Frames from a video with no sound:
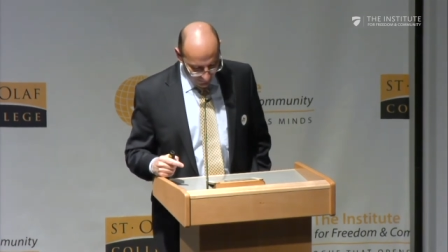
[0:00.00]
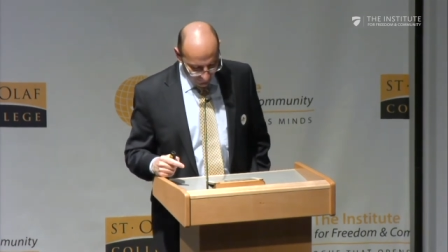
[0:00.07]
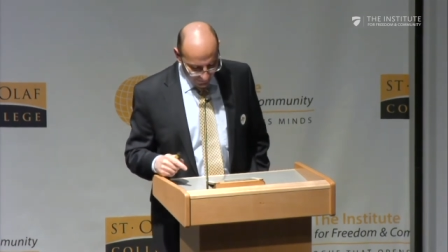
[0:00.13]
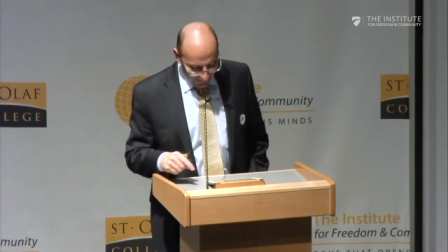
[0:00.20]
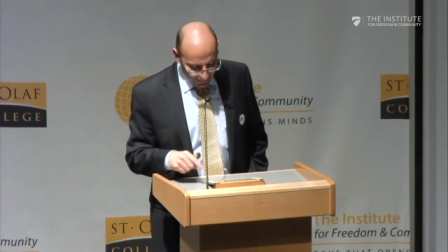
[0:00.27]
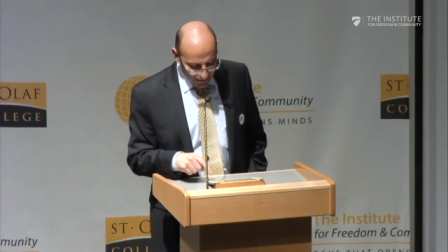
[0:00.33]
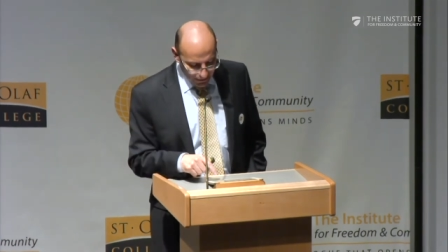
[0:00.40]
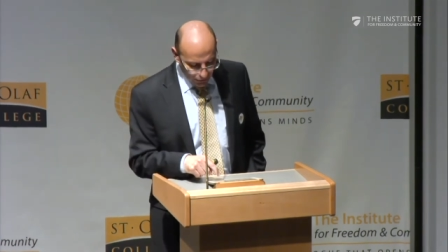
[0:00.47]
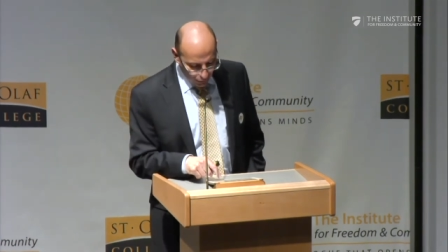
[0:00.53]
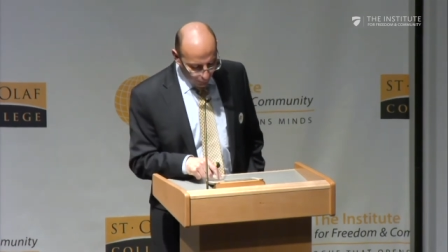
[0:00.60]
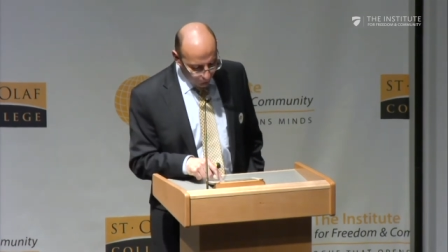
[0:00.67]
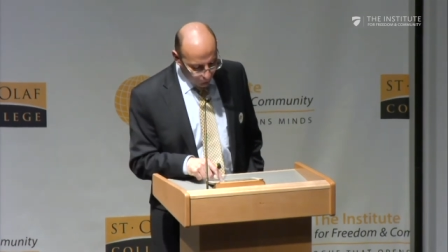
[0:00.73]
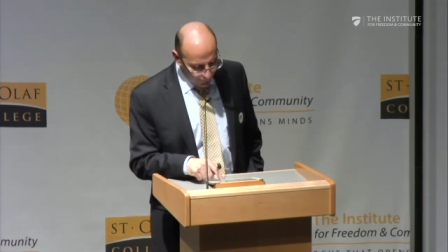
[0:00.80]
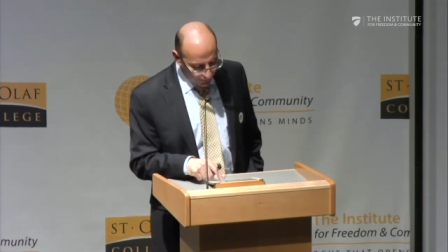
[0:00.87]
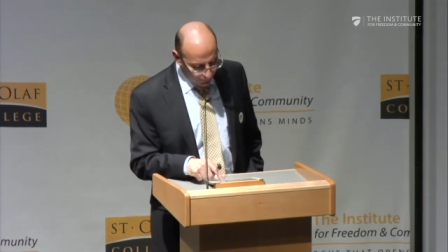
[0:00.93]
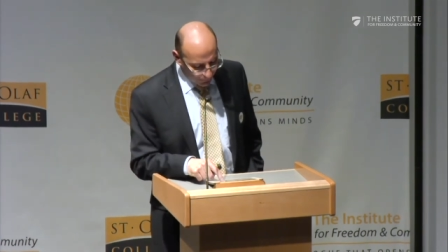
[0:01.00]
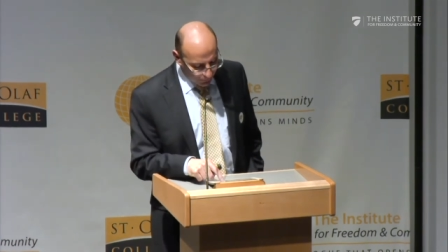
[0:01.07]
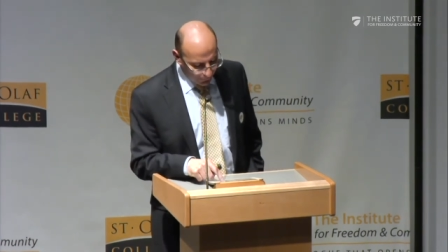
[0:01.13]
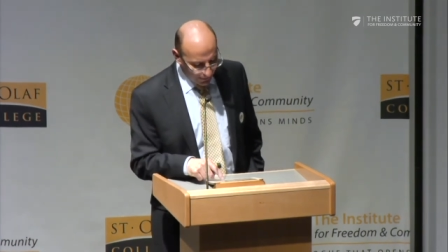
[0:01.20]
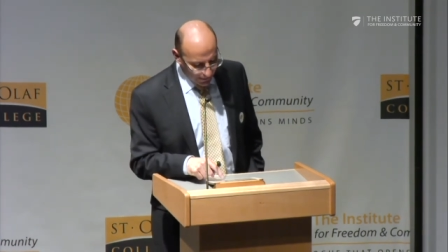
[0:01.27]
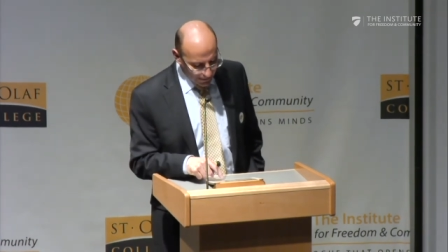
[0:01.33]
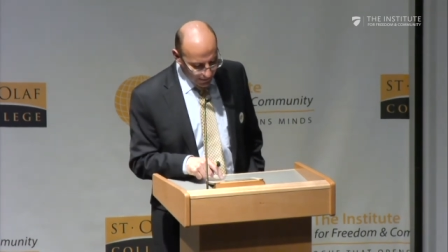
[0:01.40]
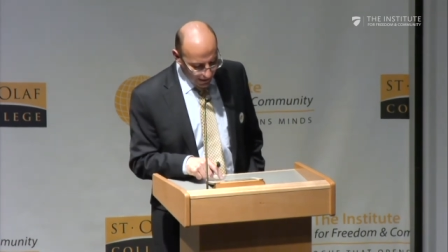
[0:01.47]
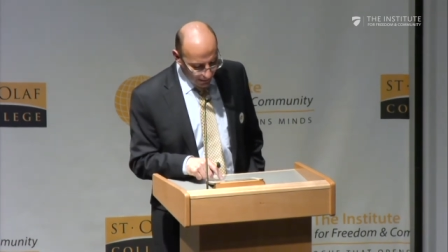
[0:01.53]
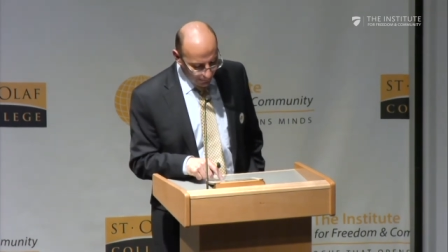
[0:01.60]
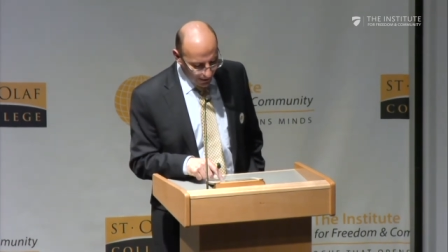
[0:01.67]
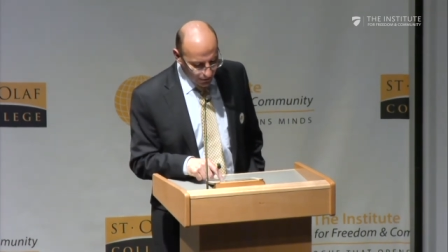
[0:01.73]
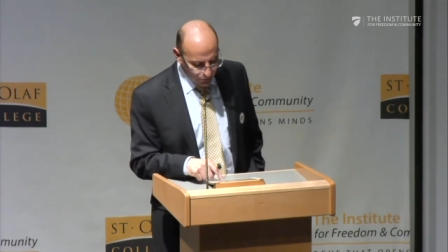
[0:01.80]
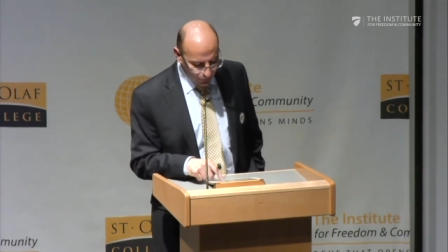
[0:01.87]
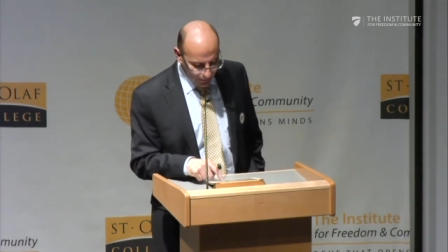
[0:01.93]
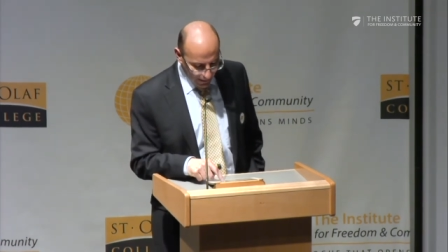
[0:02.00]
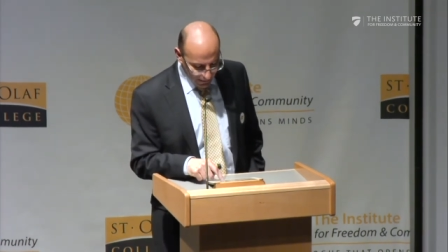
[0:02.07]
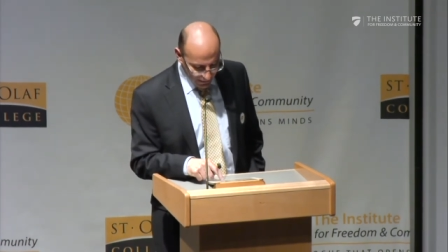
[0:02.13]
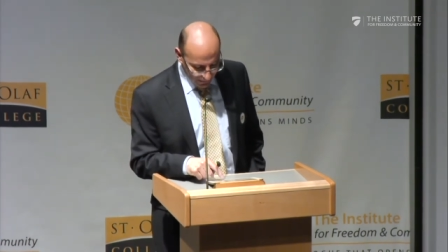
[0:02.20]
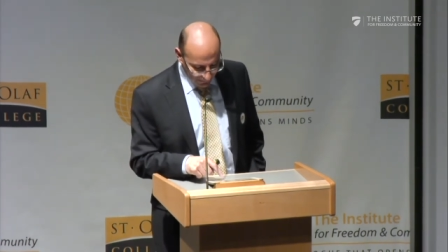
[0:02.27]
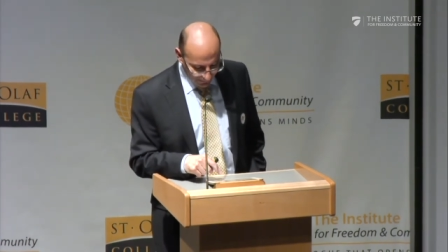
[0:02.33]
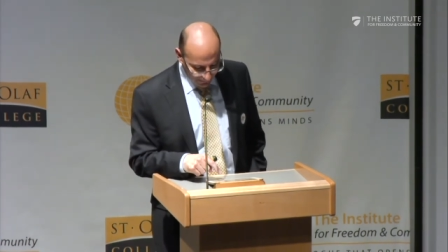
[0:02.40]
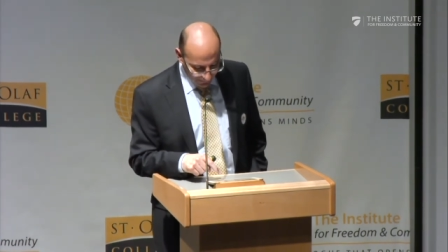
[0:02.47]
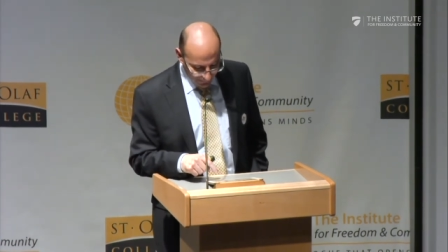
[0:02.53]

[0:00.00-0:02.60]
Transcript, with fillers: That is a conflict between Islam and Judaism.